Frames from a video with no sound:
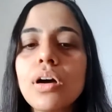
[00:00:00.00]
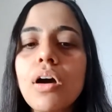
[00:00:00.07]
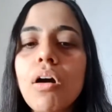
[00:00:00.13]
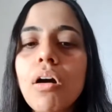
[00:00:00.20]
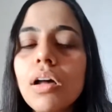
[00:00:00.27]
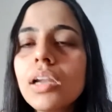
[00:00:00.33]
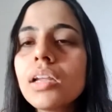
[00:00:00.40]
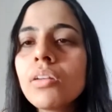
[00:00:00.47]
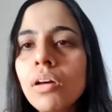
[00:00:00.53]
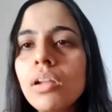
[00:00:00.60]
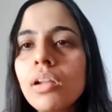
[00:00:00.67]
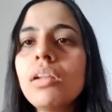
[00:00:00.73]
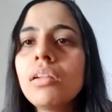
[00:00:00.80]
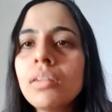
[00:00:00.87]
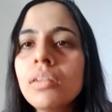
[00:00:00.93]
all in all,
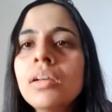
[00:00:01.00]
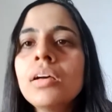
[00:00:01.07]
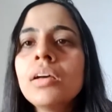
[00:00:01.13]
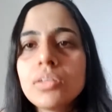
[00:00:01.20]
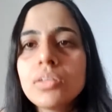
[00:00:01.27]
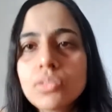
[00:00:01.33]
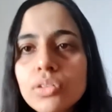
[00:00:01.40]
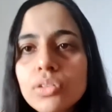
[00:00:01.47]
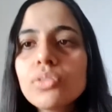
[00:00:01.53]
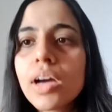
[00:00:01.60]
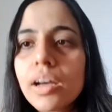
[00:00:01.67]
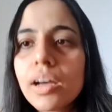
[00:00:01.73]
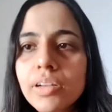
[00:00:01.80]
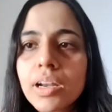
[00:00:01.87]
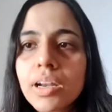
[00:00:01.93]
you
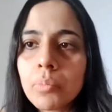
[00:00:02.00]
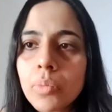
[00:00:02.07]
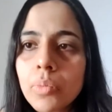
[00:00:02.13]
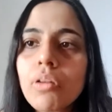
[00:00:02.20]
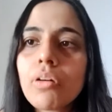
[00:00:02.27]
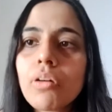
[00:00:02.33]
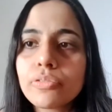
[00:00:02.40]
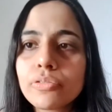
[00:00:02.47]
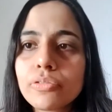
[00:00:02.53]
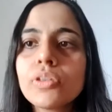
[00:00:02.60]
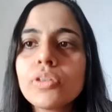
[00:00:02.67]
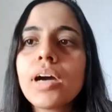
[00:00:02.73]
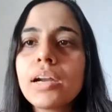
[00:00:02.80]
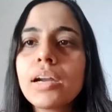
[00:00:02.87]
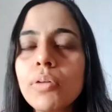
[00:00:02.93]
have a number of
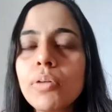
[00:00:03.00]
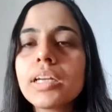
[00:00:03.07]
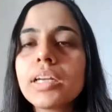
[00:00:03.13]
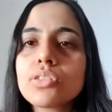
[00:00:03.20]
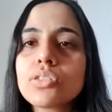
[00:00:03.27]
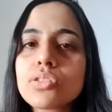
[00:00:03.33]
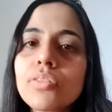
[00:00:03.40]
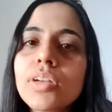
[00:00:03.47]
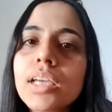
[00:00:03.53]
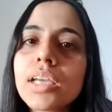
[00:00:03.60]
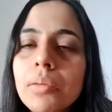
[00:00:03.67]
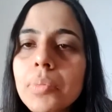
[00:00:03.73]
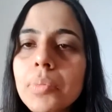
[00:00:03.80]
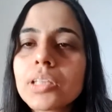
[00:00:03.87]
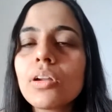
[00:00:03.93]
advantages of
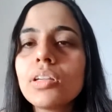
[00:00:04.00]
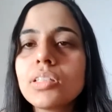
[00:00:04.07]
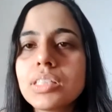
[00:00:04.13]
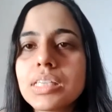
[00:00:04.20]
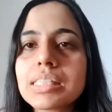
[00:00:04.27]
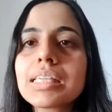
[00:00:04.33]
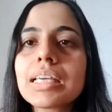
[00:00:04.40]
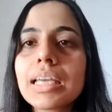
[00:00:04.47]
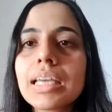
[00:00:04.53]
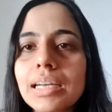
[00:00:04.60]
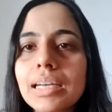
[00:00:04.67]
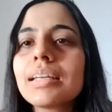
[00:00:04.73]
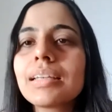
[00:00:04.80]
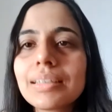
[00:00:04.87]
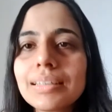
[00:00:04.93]
taking pathology as a career.